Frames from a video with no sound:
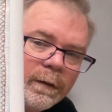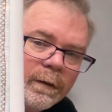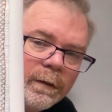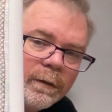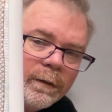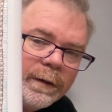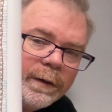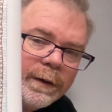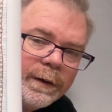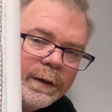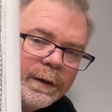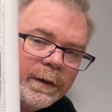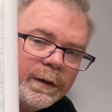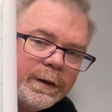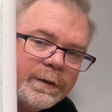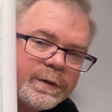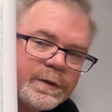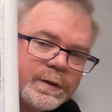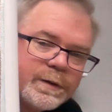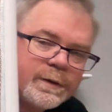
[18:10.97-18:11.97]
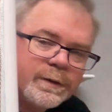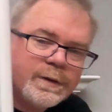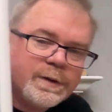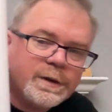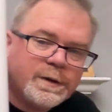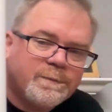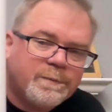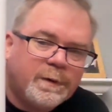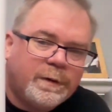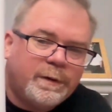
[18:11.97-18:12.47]
Getting close. So
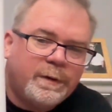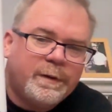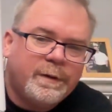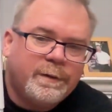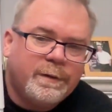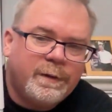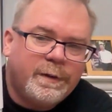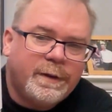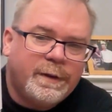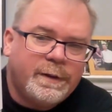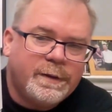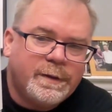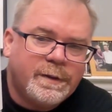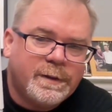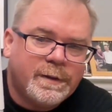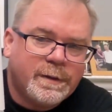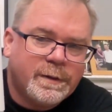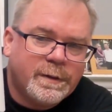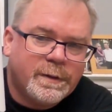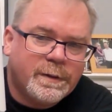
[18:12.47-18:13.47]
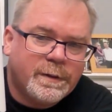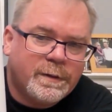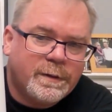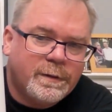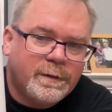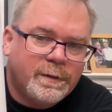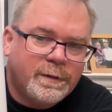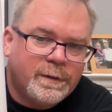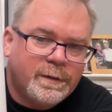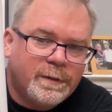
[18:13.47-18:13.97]
just below this
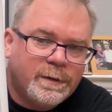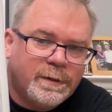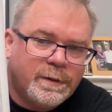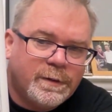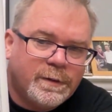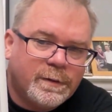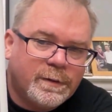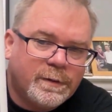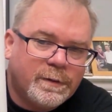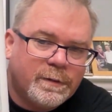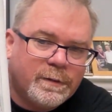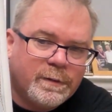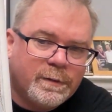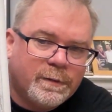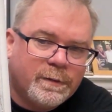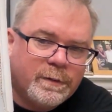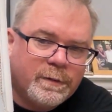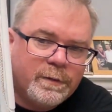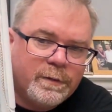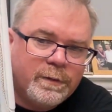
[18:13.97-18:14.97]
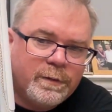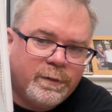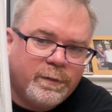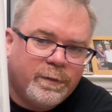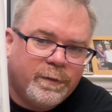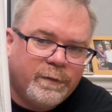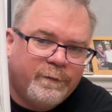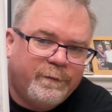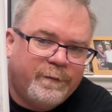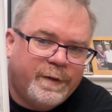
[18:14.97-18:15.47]
is the
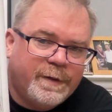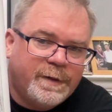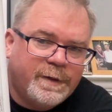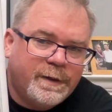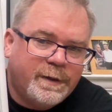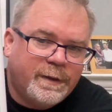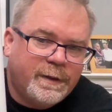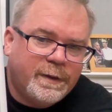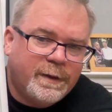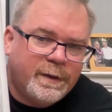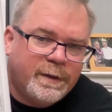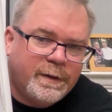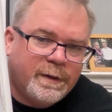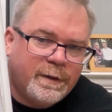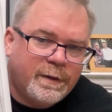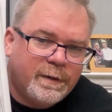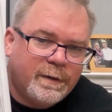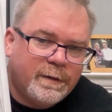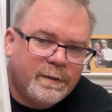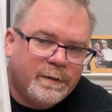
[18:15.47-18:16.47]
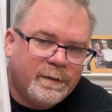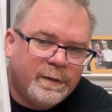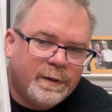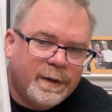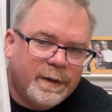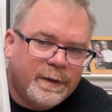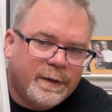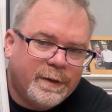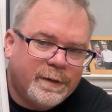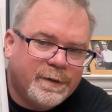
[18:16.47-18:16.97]
word visit, and then
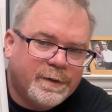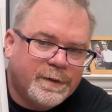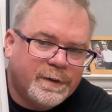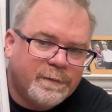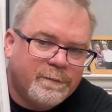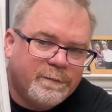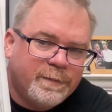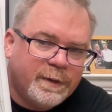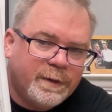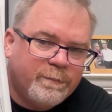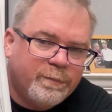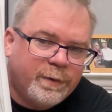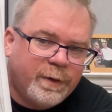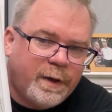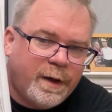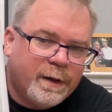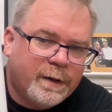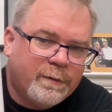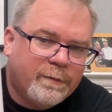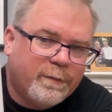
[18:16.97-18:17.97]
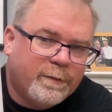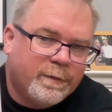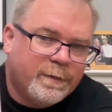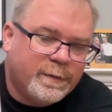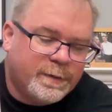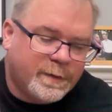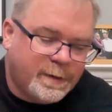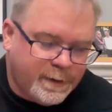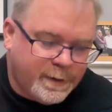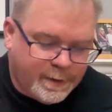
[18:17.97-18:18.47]
down here's the big block where it'll
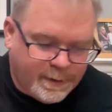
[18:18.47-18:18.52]
say